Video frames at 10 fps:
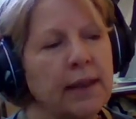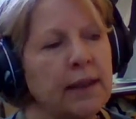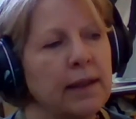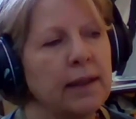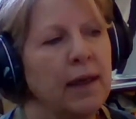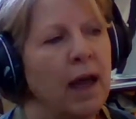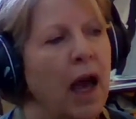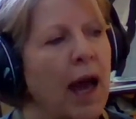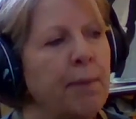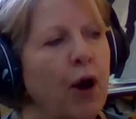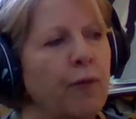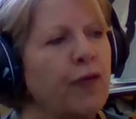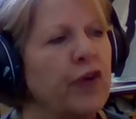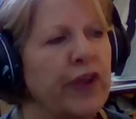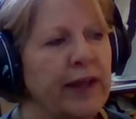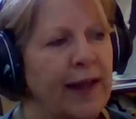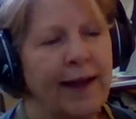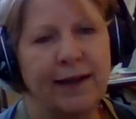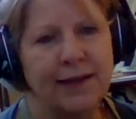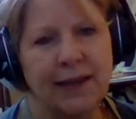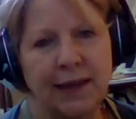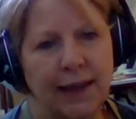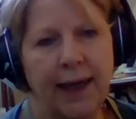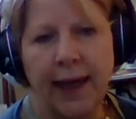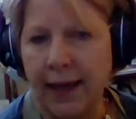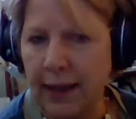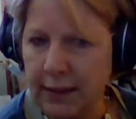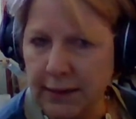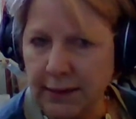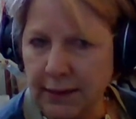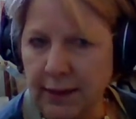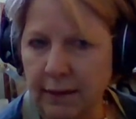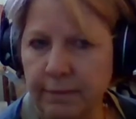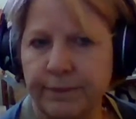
And I'm hopeful that that isn't the case.